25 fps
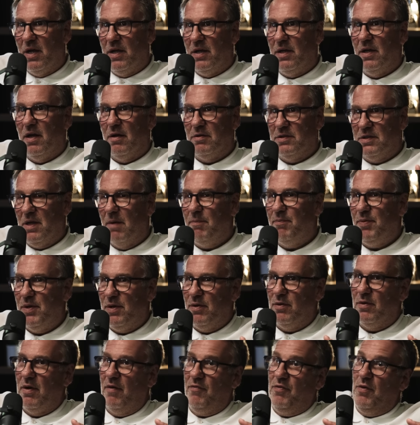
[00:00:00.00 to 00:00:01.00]
You know, some
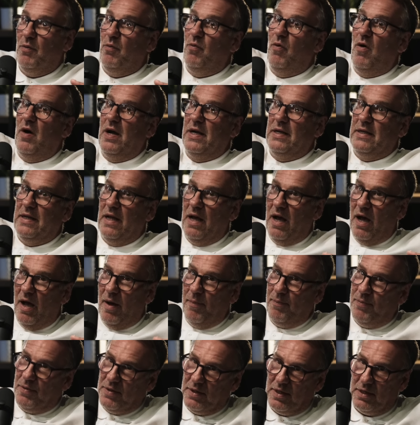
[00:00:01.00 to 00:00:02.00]
people have to wind it
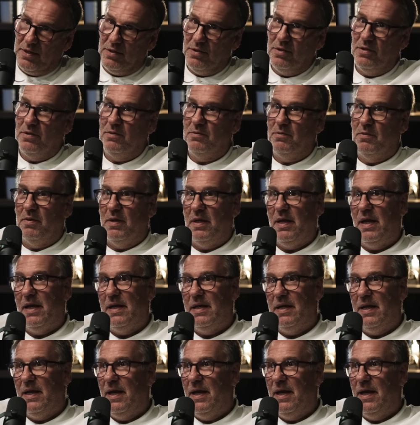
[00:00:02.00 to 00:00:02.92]
up and then hit